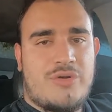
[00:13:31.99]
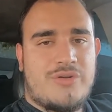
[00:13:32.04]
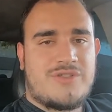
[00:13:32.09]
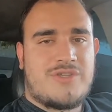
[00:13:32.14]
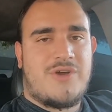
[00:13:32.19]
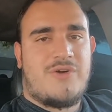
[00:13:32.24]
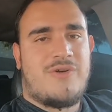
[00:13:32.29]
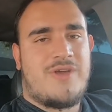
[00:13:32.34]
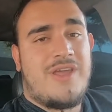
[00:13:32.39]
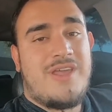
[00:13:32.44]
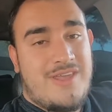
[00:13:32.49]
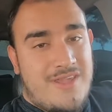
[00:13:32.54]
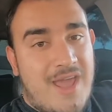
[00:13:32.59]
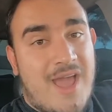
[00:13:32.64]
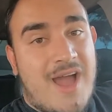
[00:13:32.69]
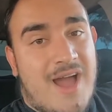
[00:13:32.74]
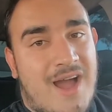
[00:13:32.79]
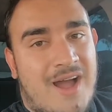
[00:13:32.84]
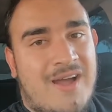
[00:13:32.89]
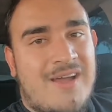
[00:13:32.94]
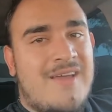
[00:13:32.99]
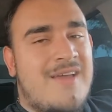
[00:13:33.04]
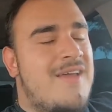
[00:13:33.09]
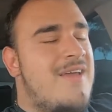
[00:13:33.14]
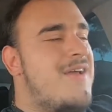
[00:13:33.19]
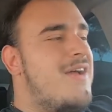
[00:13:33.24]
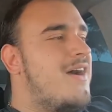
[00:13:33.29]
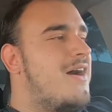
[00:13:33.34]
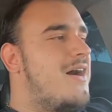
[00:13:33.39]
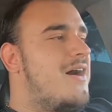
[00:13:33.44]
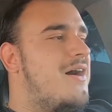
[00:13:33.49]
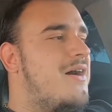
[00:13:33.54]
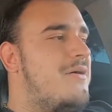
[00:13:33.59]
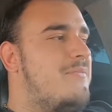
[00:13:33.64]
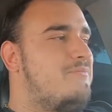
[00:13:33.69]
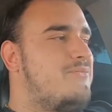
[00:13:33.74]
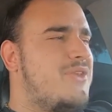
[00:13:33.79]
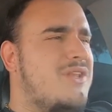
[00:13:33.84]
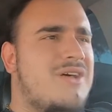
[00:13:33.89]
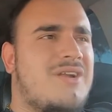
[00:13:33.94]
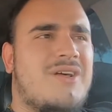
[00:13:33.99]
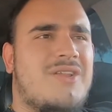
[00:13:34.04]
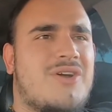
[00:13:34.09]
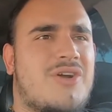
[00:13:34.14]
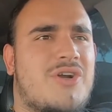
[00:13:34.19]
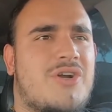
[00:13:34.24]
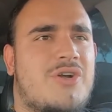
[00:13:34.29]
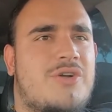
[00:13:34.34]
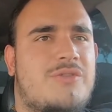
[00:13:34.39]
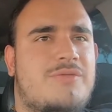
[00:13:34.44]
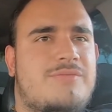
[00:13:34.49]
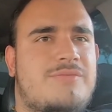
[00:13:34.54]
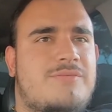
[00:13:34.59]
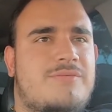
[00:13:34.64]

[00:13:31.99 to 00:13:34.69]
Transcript: So yeah, another